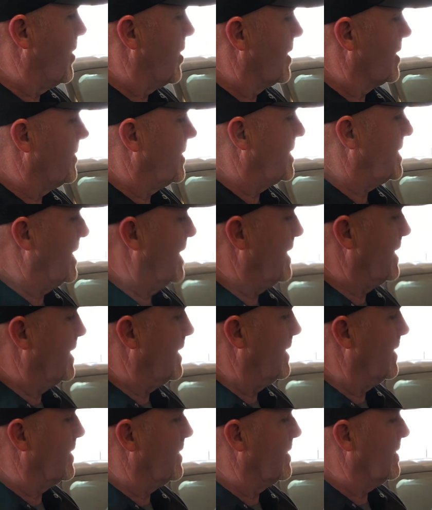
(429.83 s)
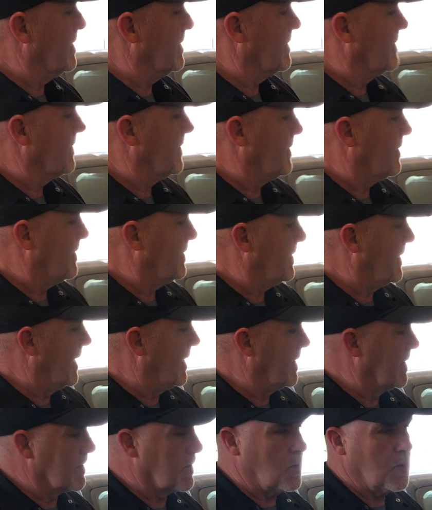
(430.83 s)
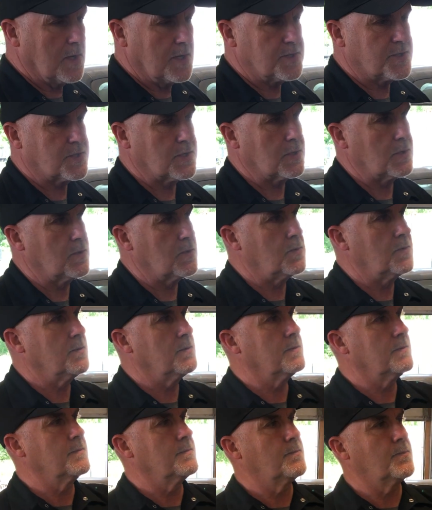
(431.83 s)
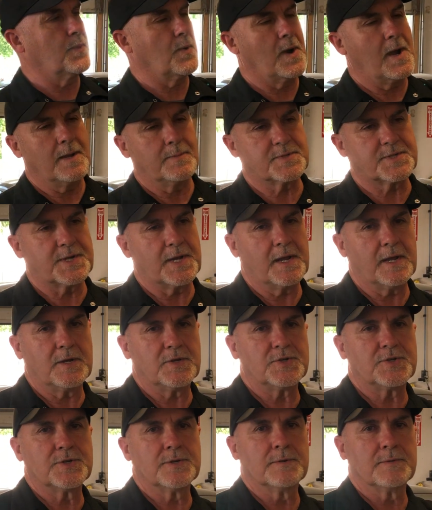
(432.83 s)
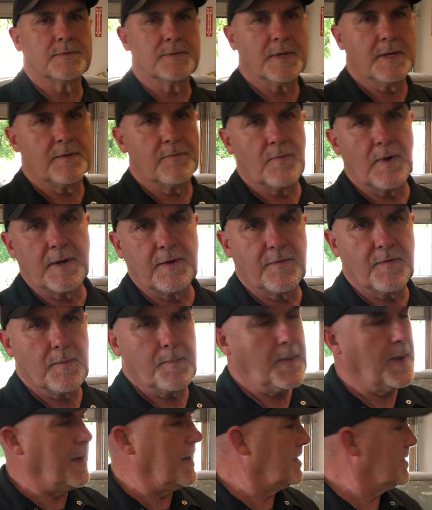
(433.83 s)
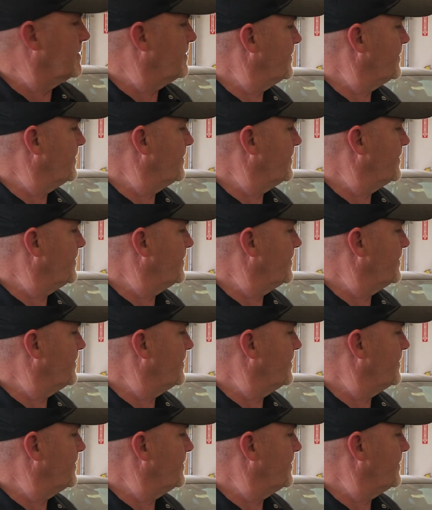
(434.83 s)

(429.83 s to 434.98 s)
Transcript: more to be done here. Then it'll go into prime stage, then ready for paint.